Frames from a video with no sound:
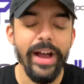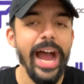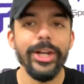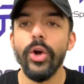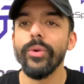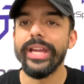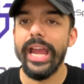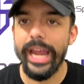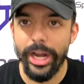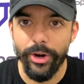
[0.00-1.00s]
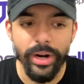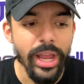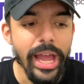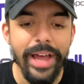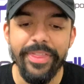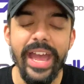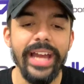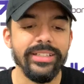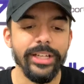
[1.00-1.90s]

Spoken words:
I don't care that,